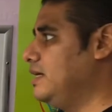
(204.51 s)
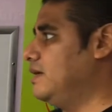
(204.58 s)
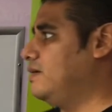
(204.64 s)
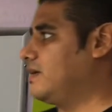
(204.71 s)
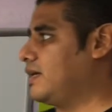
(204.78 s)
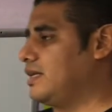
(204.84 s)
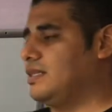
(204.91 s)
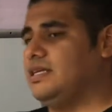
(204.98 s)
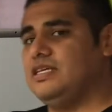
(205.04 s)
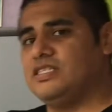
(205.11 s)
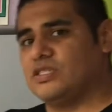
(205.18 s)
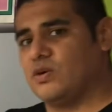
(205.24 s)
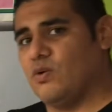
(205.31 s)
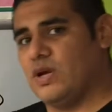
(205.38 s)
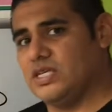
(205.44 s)
Okay, this
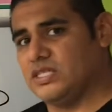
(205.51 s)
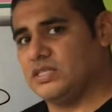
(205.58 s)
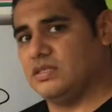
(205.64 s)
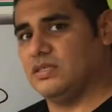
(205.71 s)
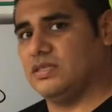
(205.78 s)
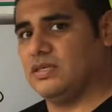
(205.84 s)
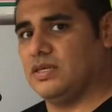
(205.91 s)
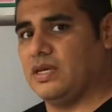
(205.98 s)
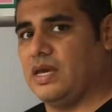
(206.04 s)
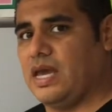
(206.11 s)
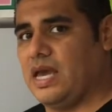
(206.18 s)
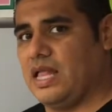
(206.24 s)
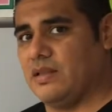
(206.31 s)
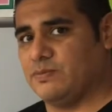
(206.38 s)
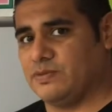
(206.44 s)
question
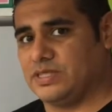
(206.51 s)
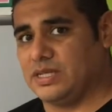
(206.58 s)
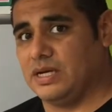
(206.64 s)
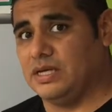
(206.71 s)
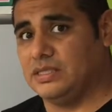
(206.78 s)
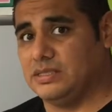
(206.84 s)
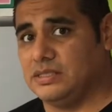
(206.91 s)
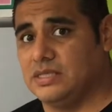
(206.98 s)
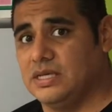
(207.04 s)
helps us